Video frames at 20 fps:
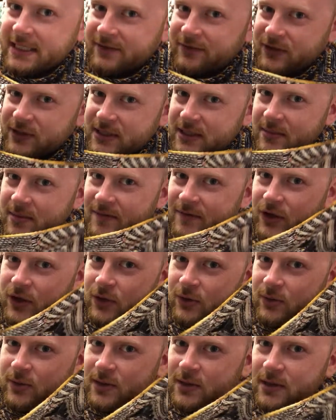for some of
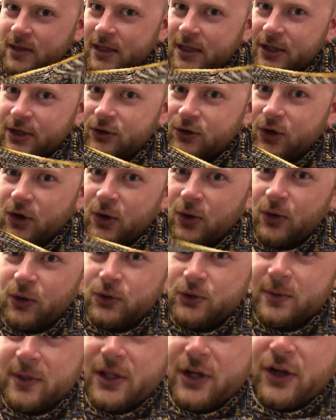you, a little
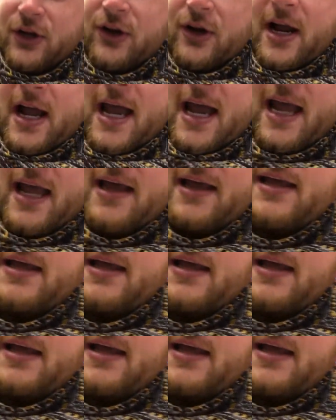gold with your gray,